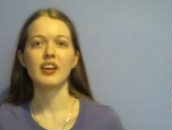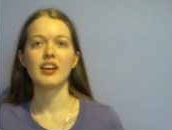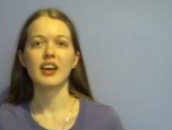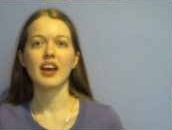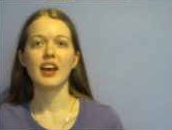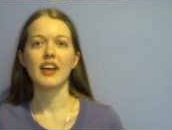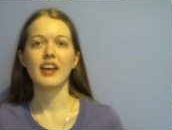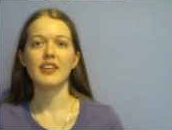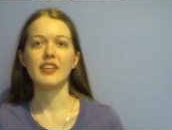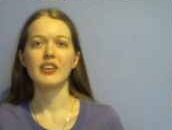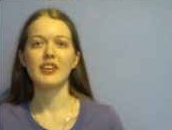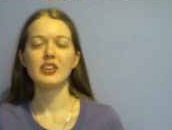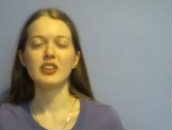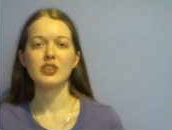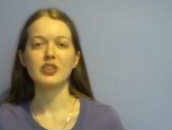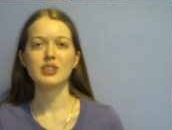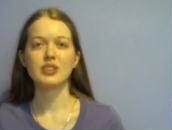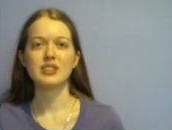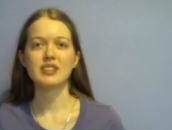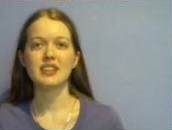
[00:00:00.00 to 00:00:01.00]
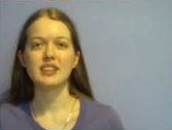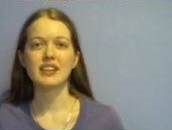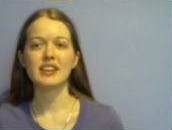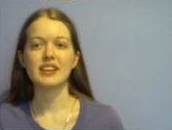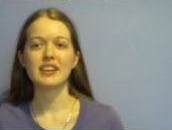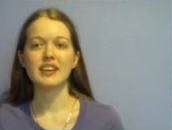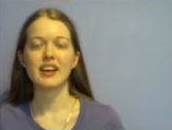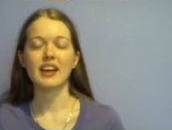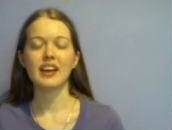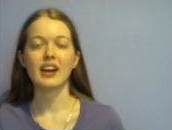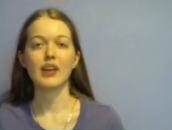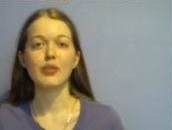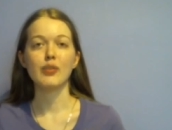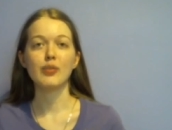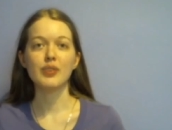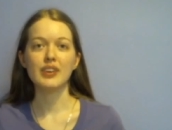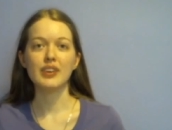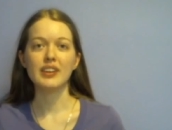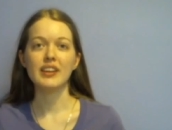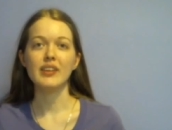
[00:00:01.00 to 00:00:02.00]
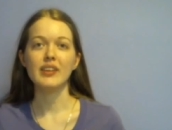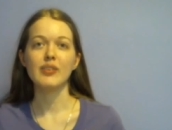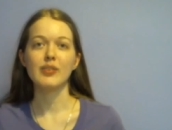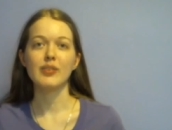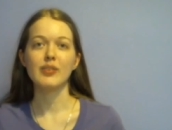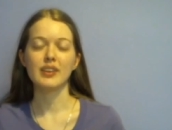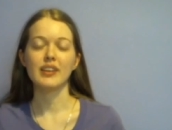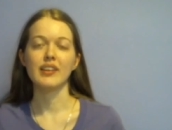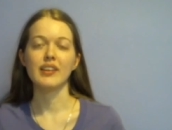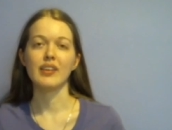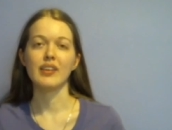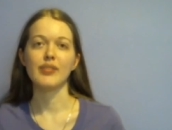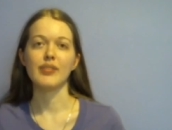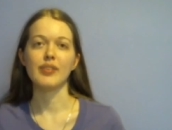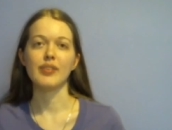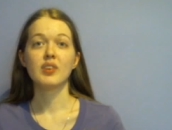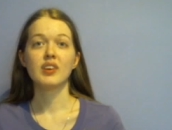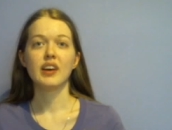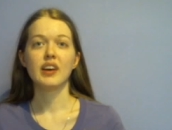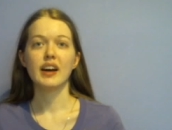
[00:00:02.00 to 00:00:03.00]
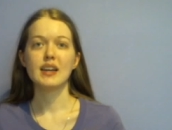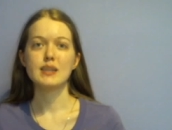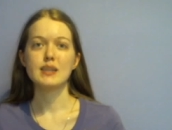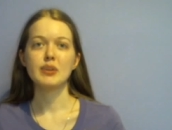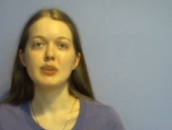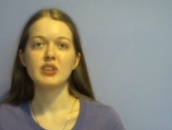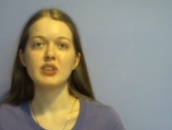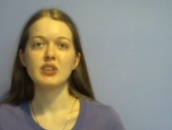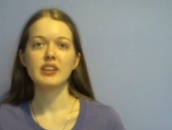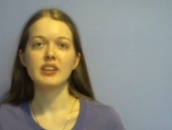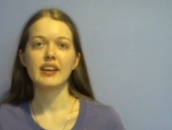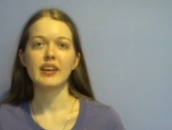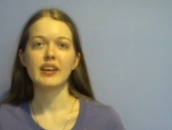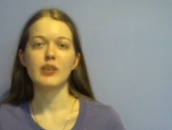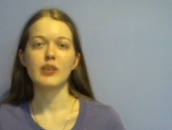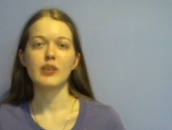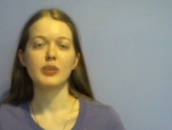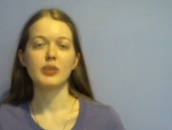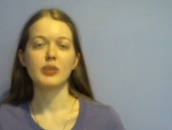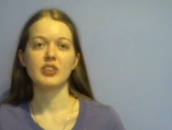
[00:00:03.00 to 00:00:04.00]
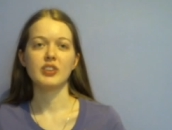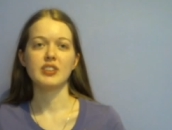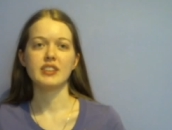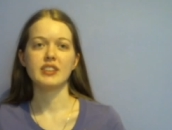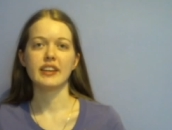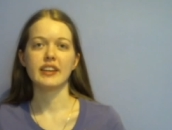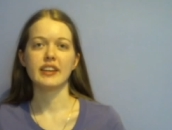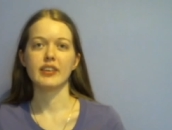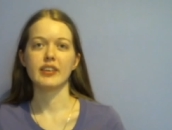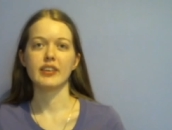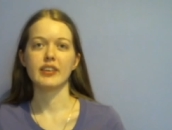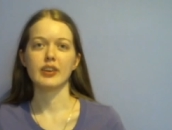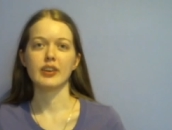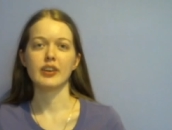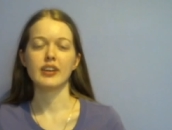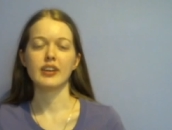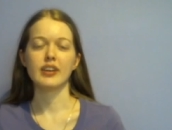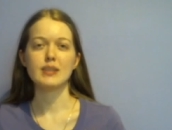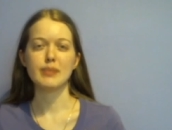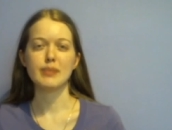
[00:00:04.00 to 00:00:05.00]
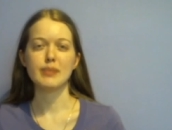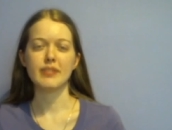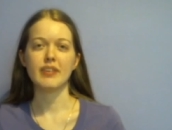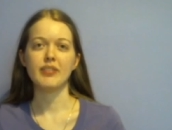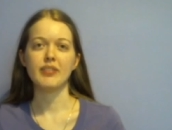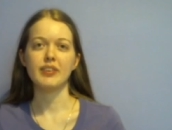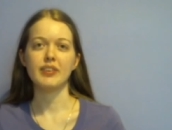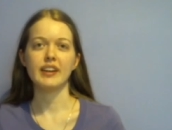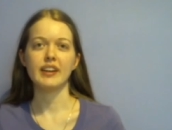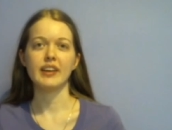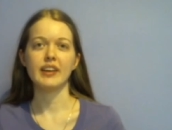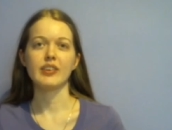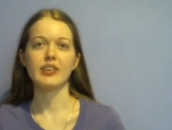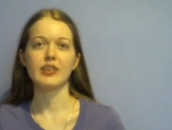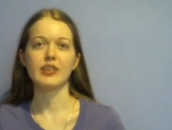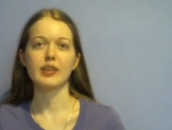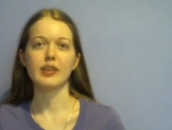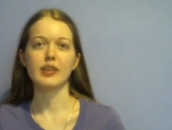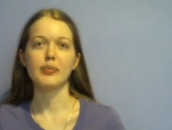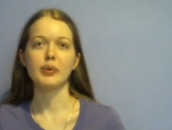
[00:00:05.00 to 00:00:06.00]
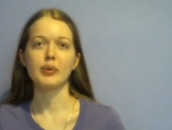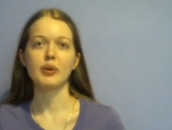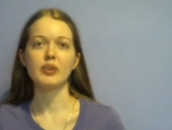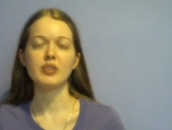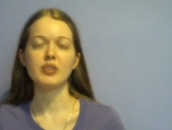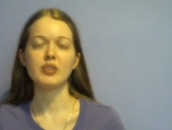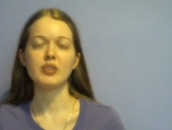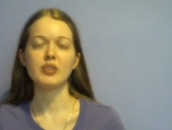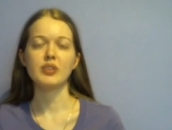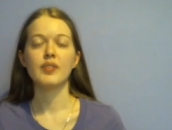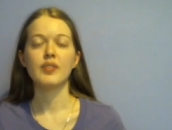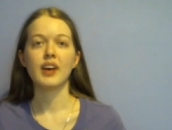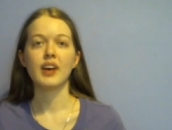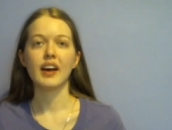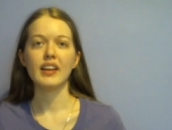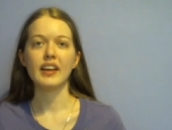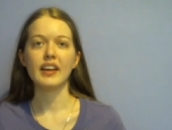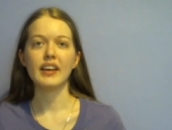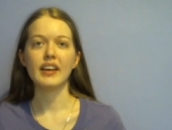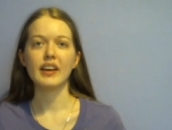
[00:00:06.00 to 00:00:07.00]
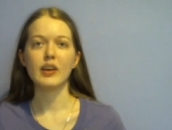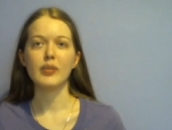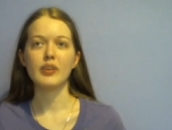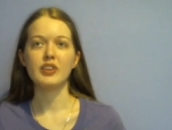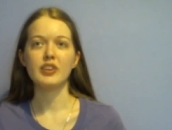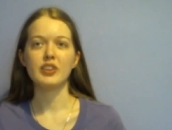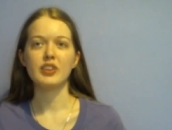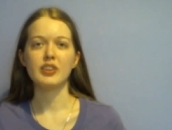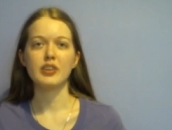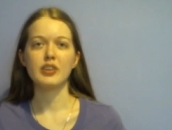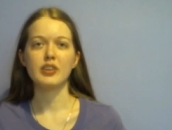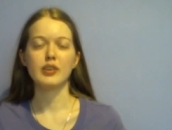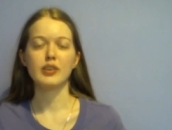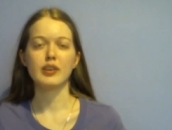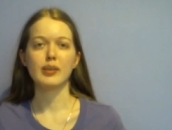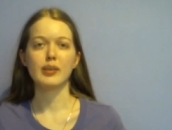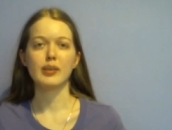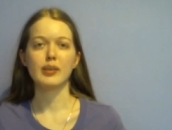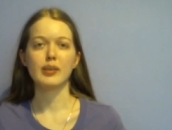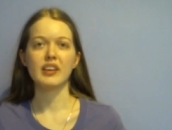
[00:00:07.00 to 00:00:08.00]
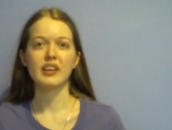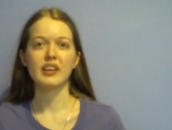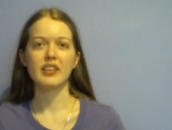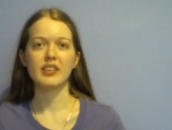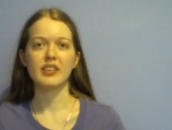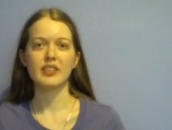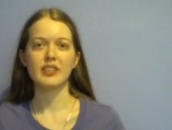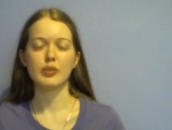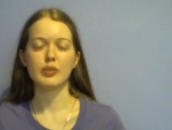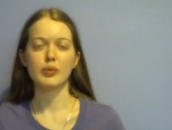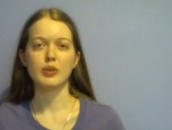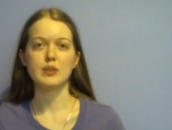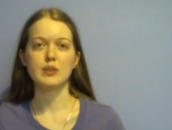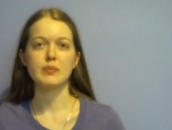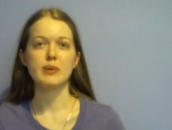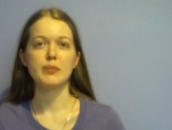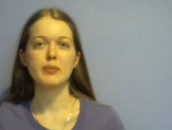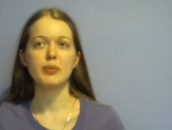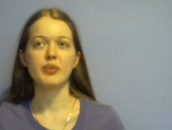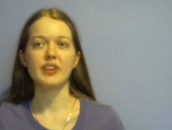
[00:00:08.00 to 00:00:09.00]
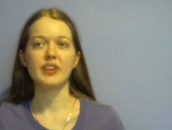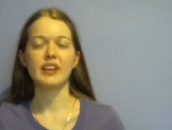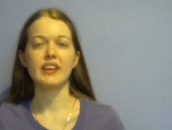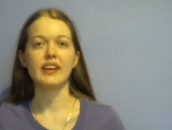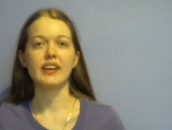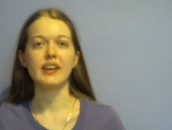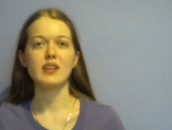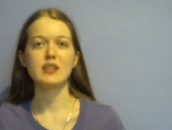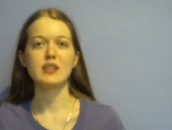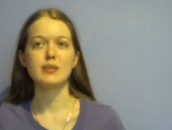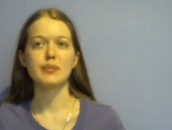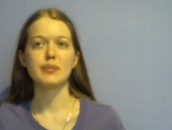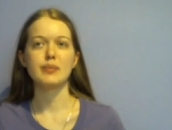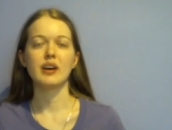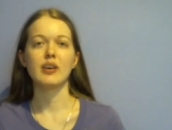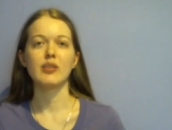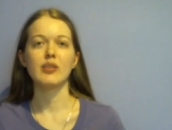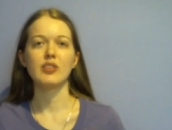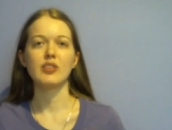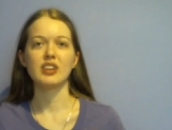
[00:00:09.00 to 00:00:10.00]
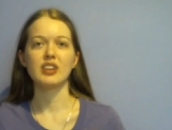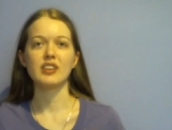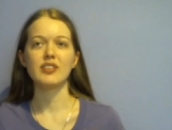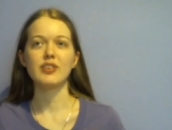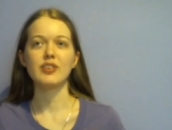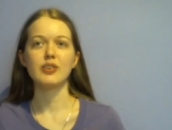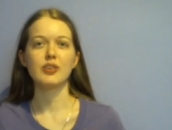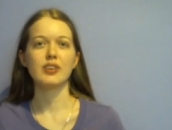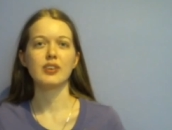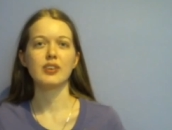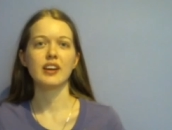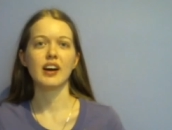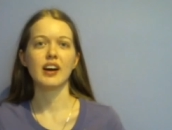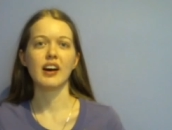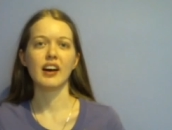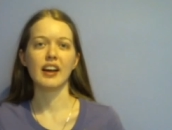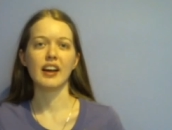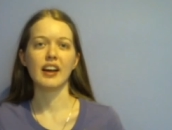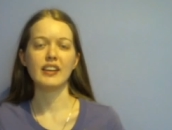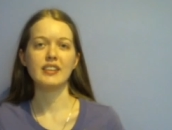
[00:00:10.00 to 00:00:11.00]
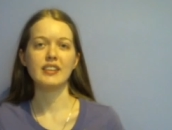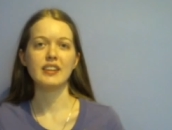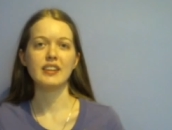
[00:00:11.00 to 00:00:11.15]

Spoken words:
and they're interesting, and I really, really love them. I especially like Richard's character. He's my favorite character in the books. I like how Richard can be, towards people that he cares about, gentle and kind,